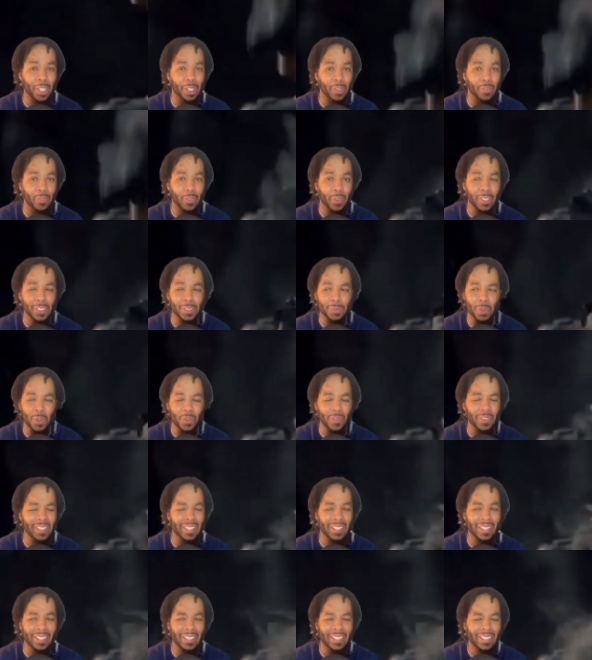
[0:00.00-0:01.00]
of the first
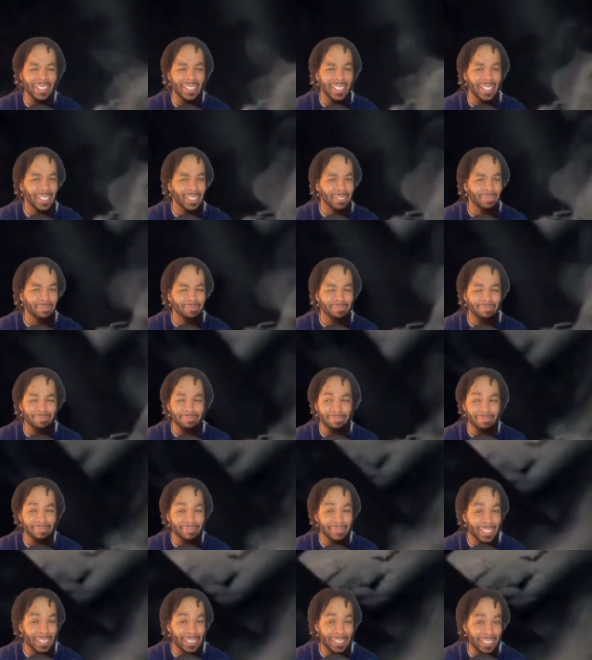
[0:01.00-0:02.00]
movie.
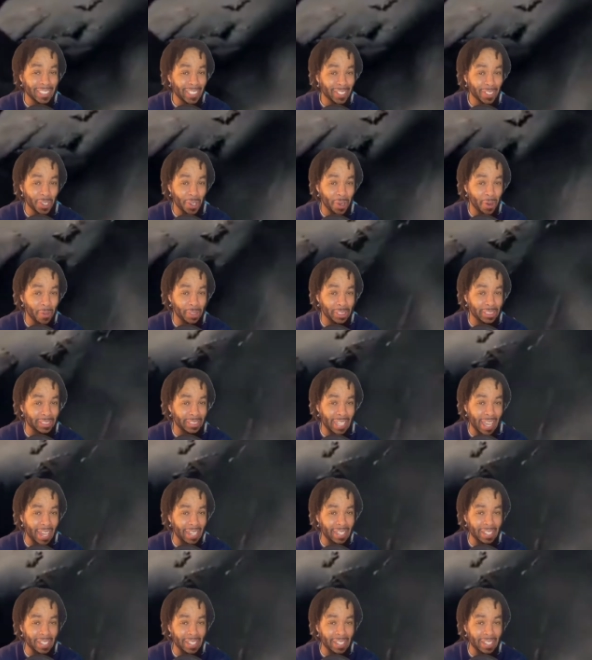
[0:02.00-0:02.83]
Isildur was not